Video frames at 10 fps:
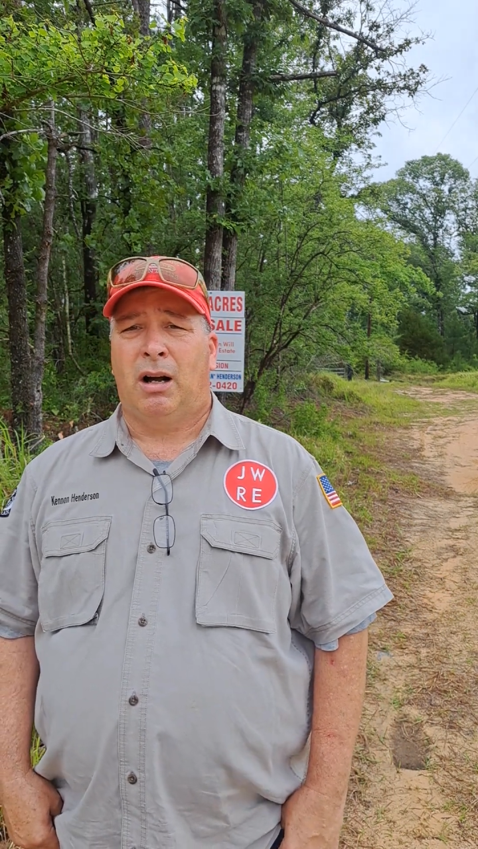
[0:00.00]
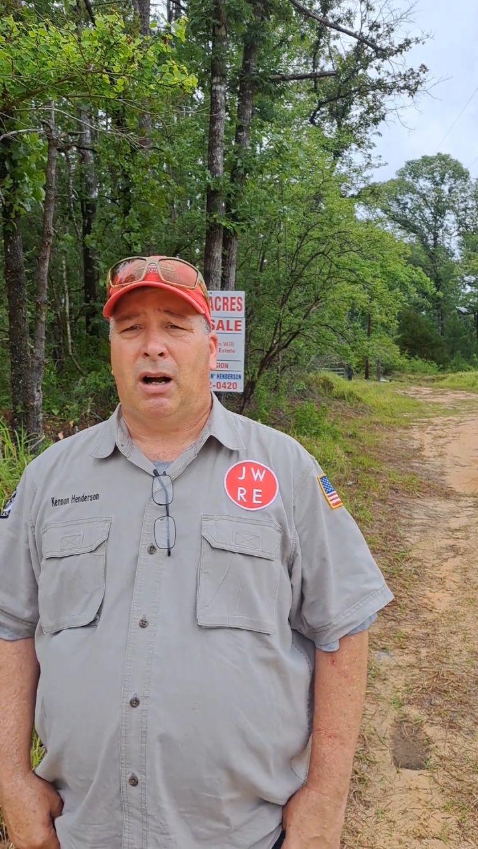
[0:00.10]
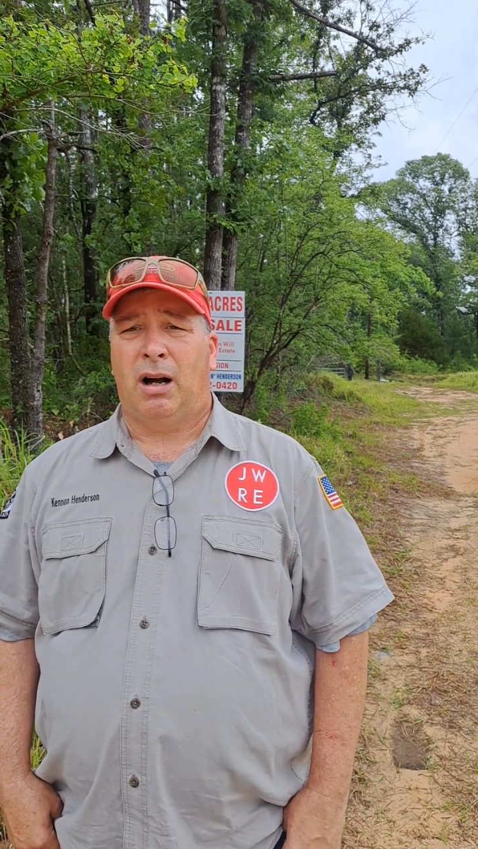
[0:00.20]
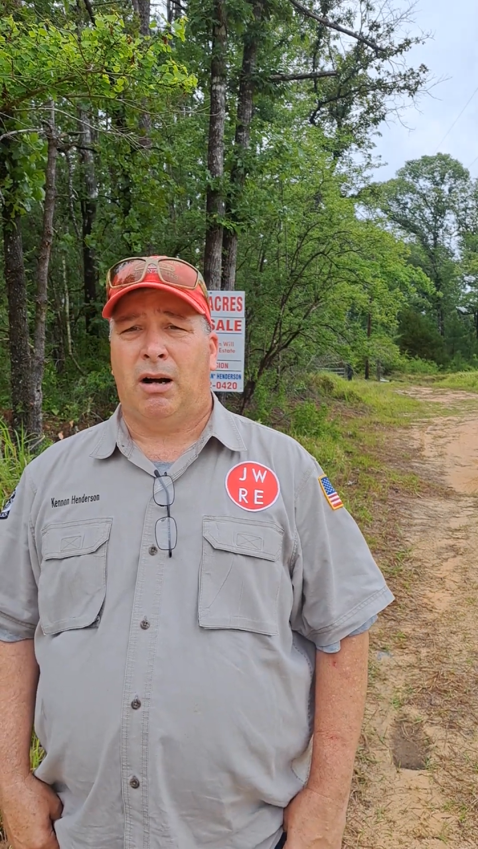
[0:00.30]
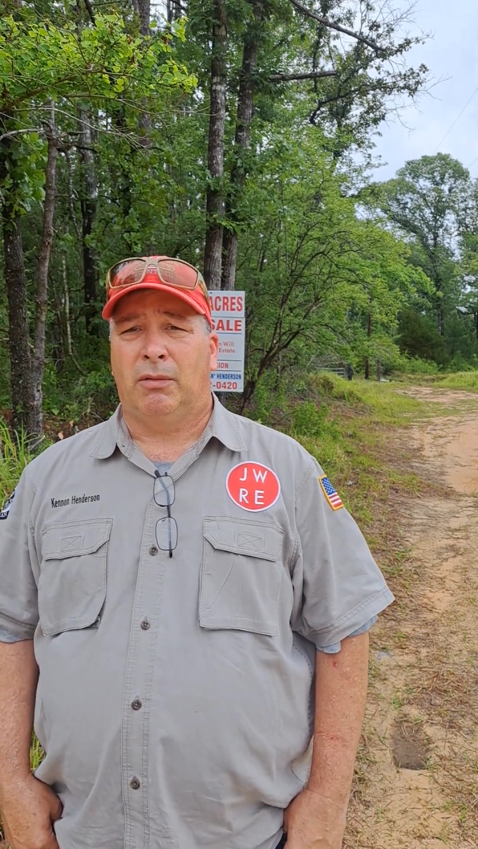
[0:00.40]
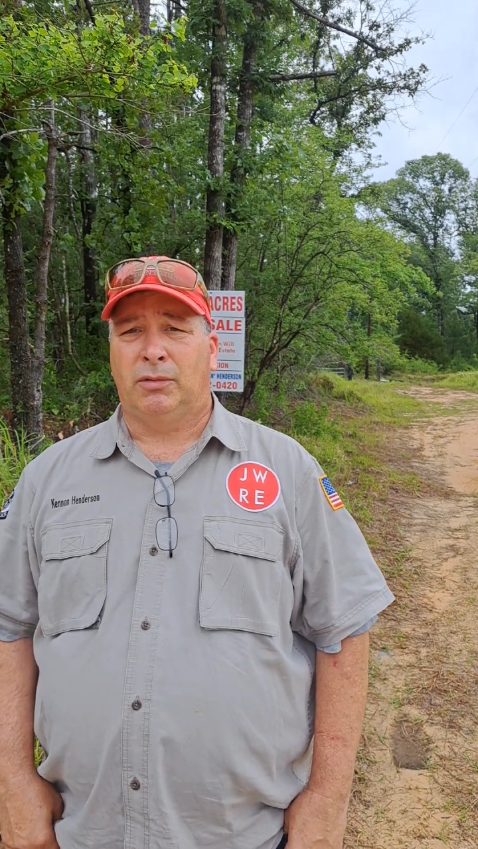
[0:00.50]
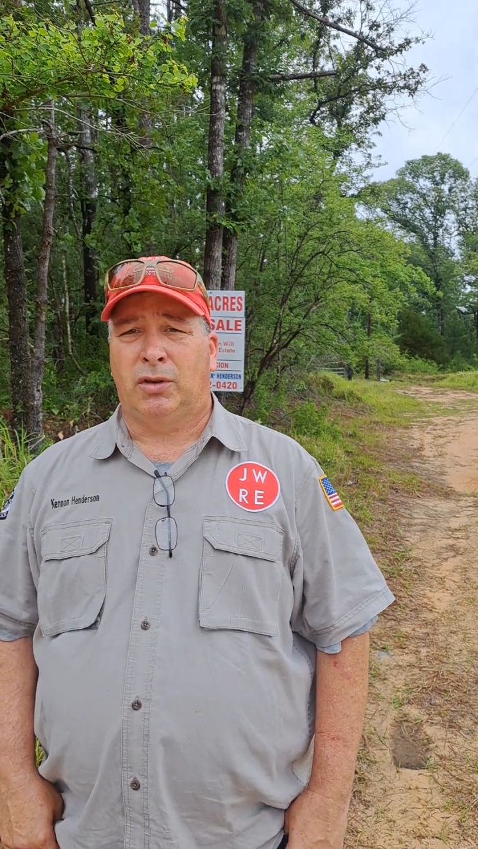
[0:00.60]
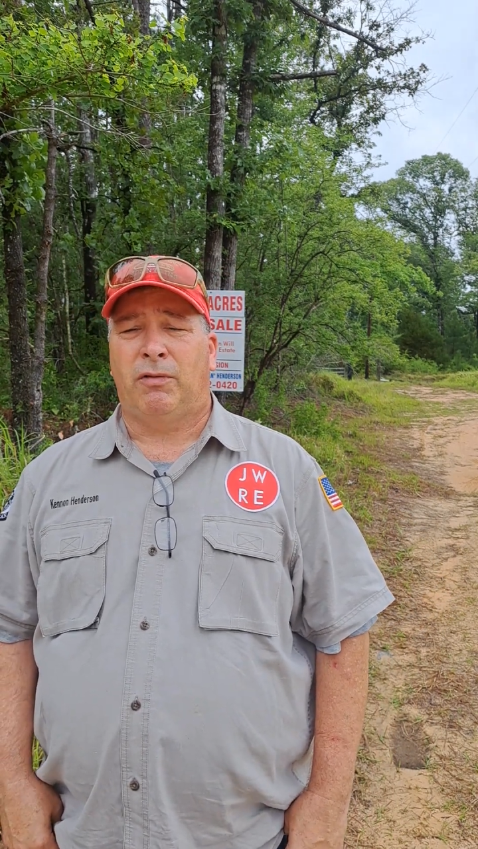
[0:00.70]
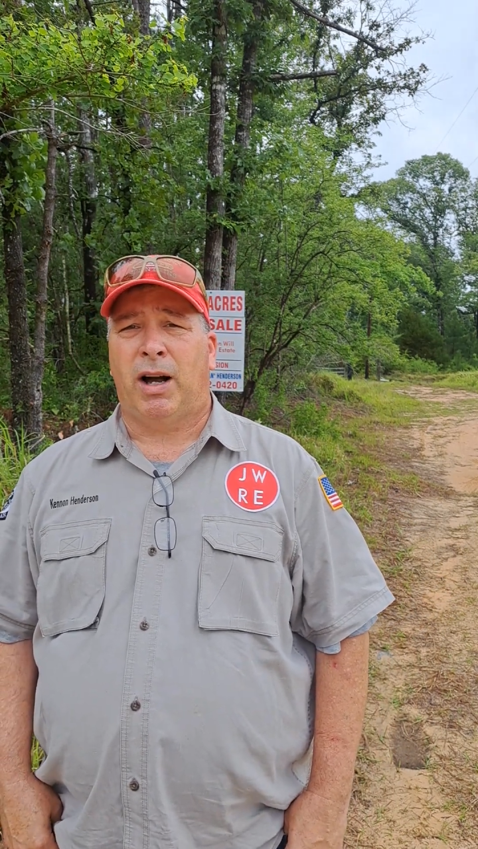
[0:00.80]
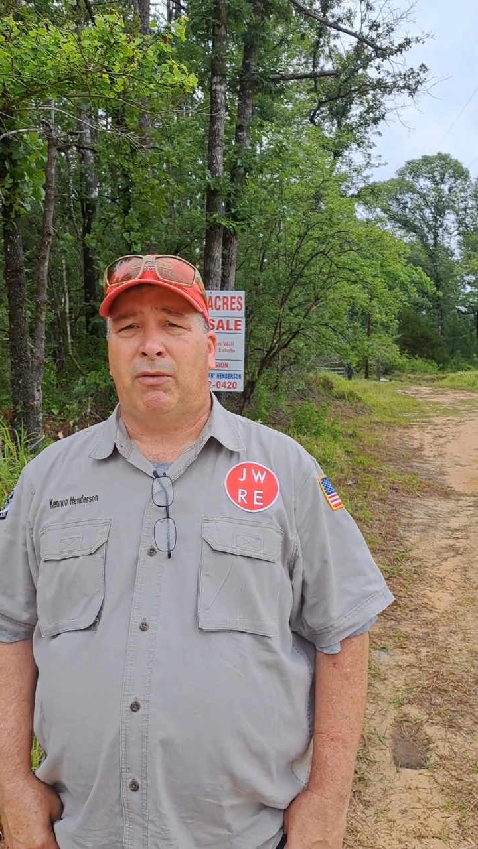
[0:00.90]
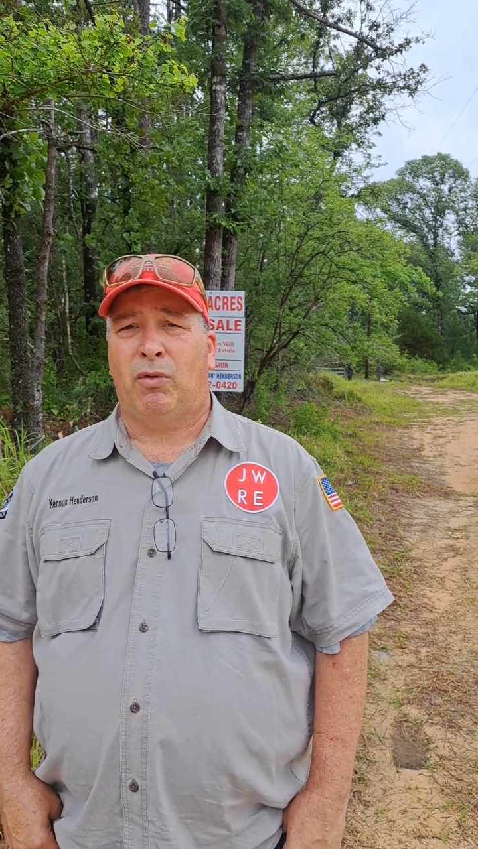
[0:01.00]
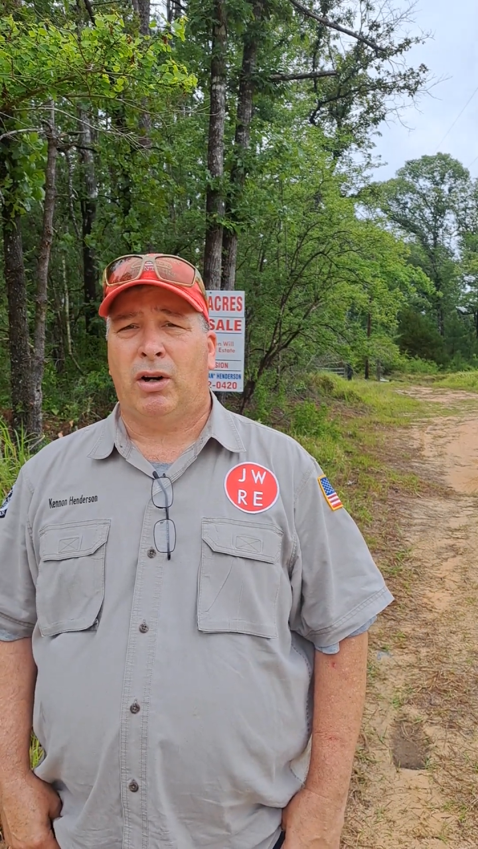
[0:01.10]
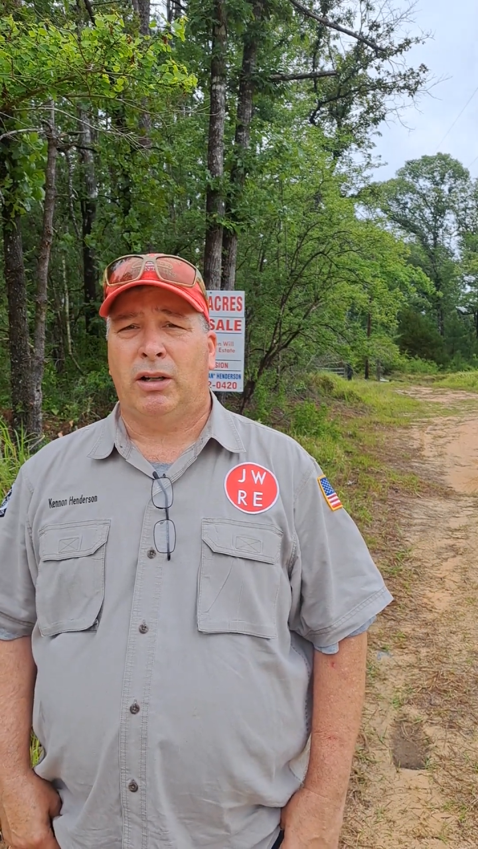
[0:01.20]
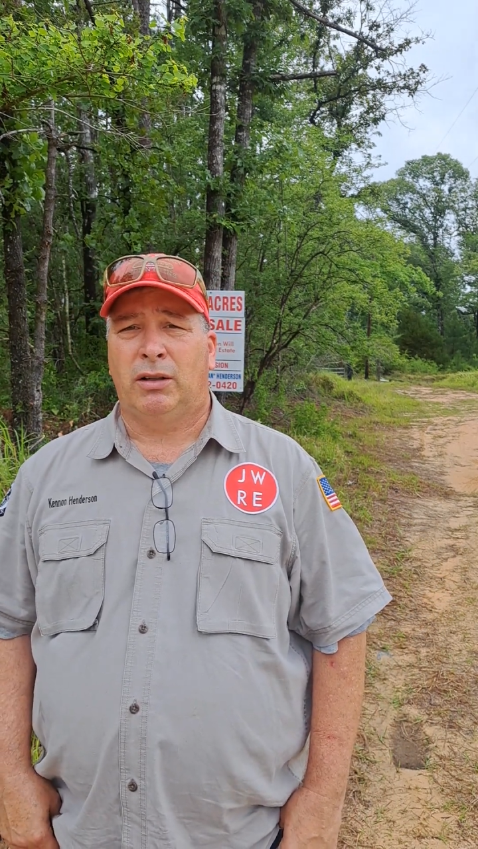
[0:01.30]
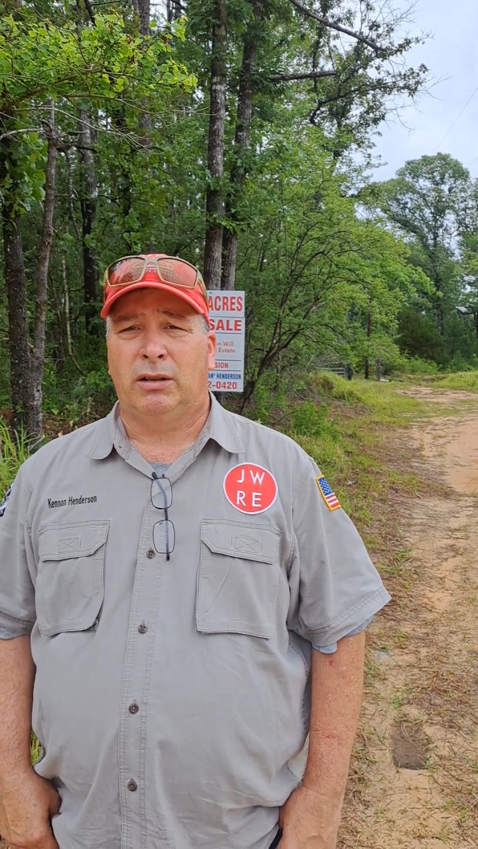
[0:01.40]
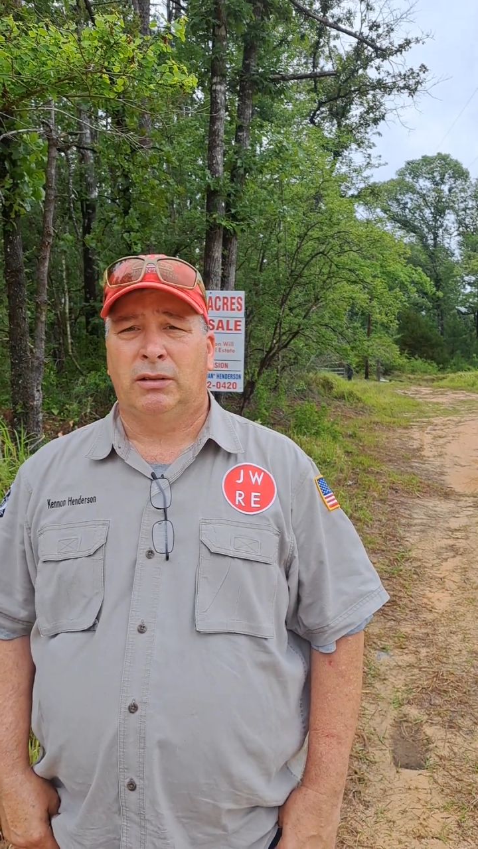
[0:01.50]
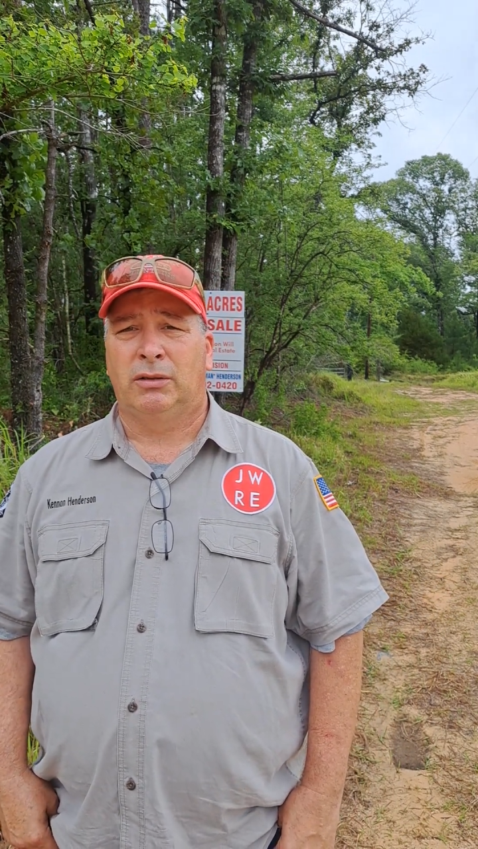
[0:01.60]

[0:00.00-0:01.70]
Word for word: 251-295-3564